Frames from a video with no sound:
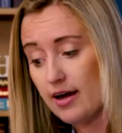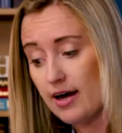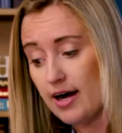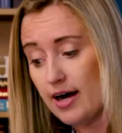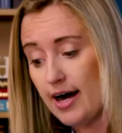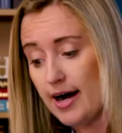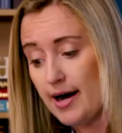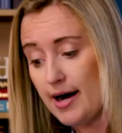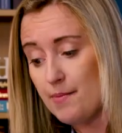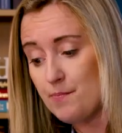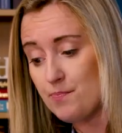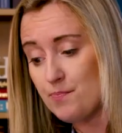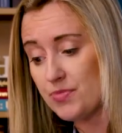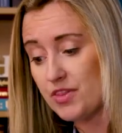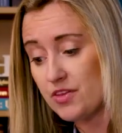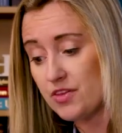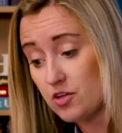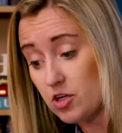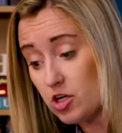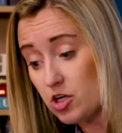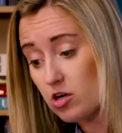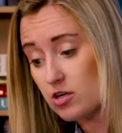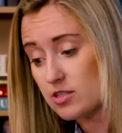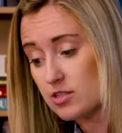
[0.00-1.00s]
the
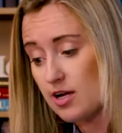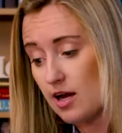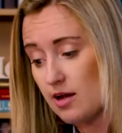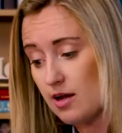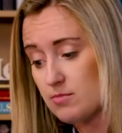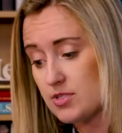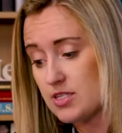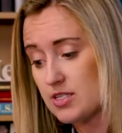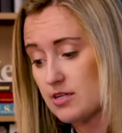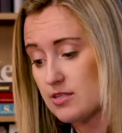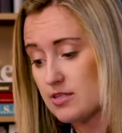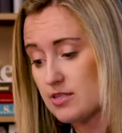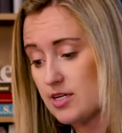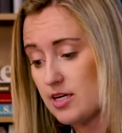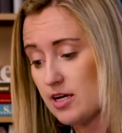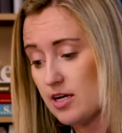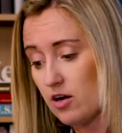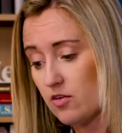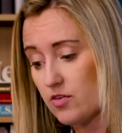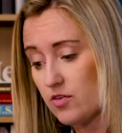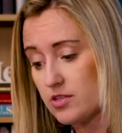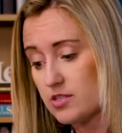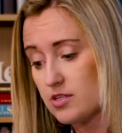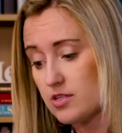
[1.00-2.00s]
New York Times says
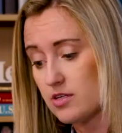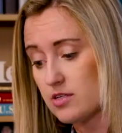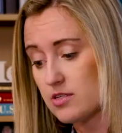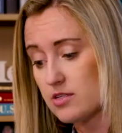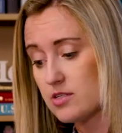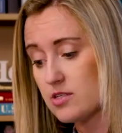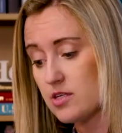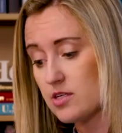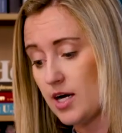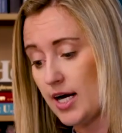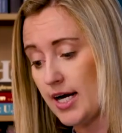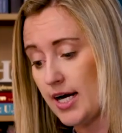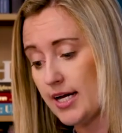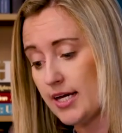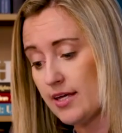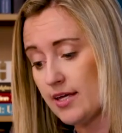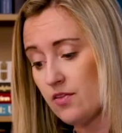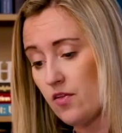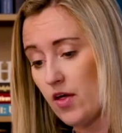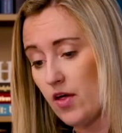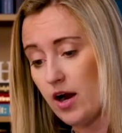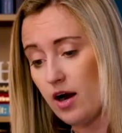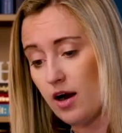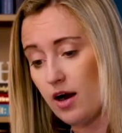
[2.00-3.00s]
here, this is
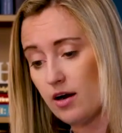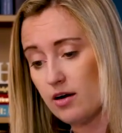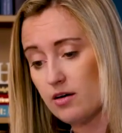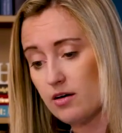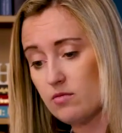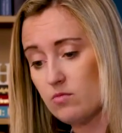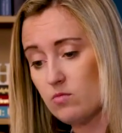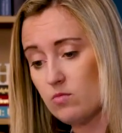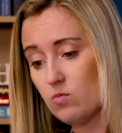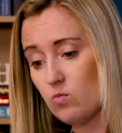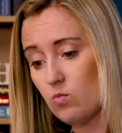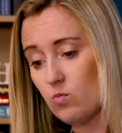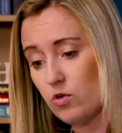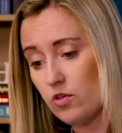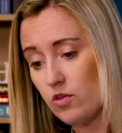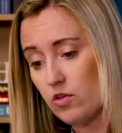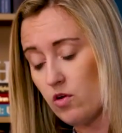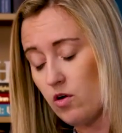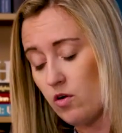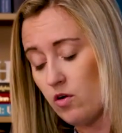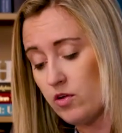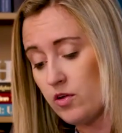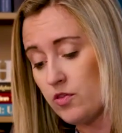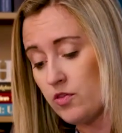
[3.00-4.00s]
in their when
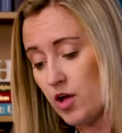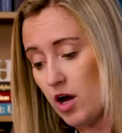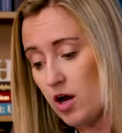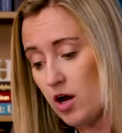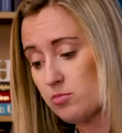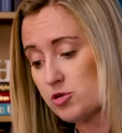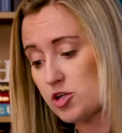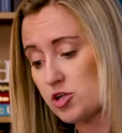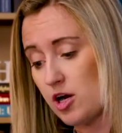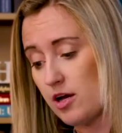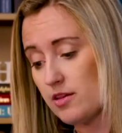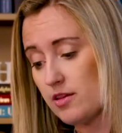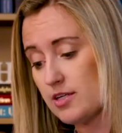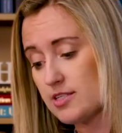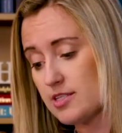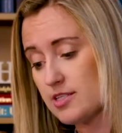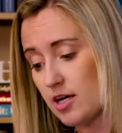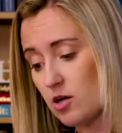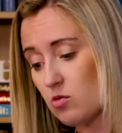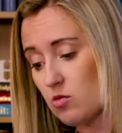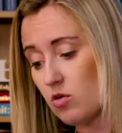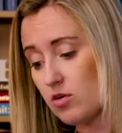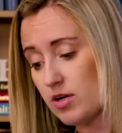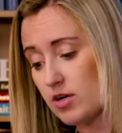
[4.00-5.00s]
in the upshot they
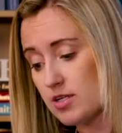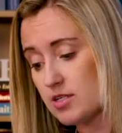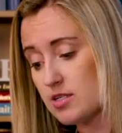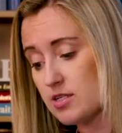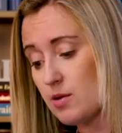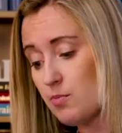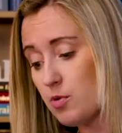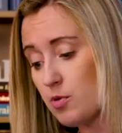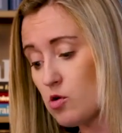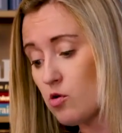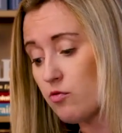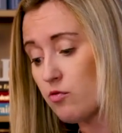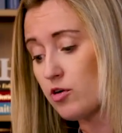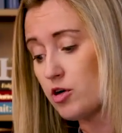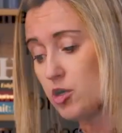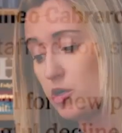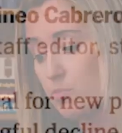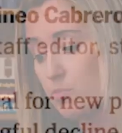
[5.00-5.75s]
say, quote, "It is typical for new